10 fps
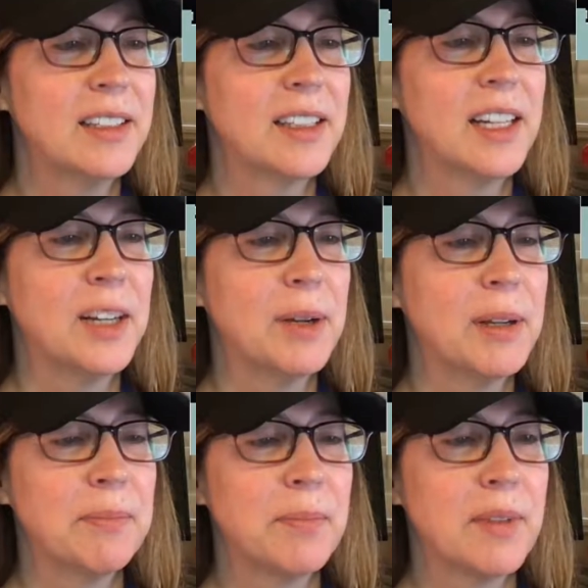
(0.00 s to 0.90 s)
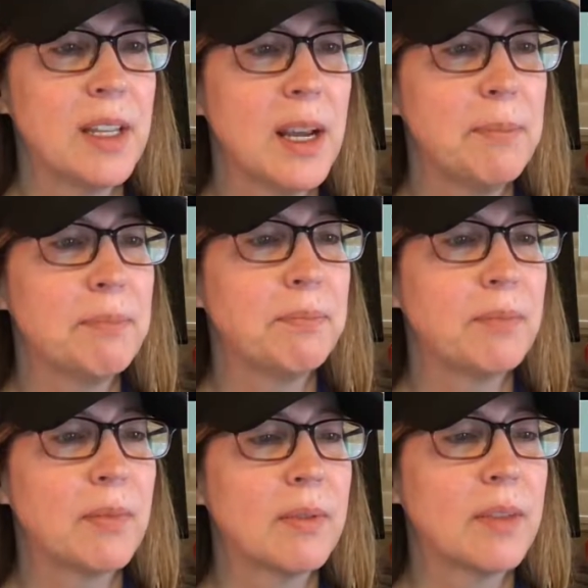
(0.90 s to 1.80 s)
Anyway, yep.
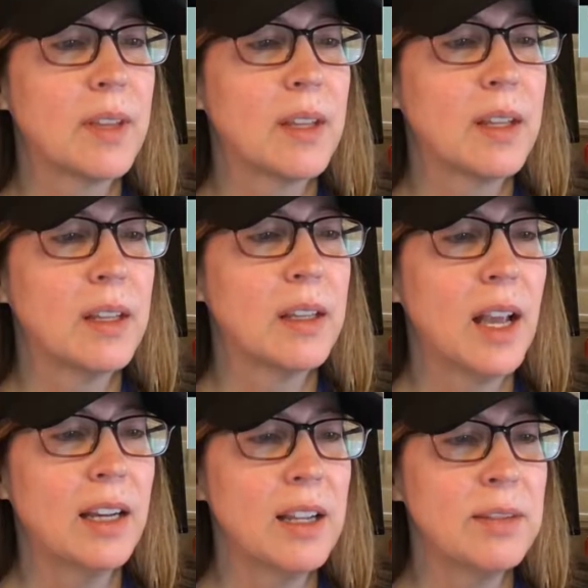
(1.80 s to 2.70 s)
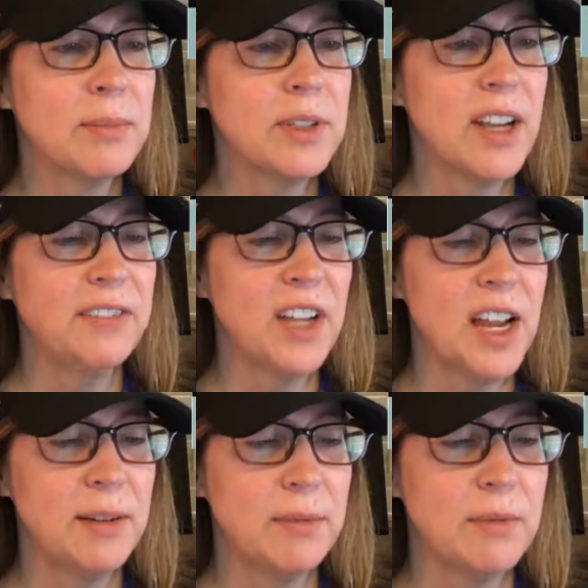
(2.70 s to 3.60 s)
I got some stuff
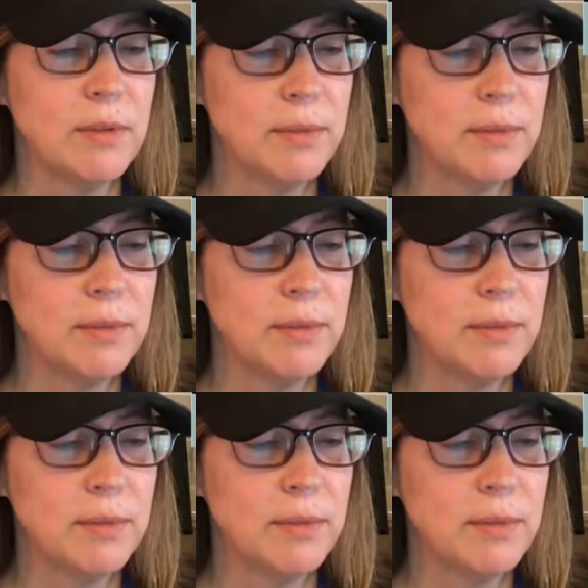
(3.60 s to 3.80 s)
done.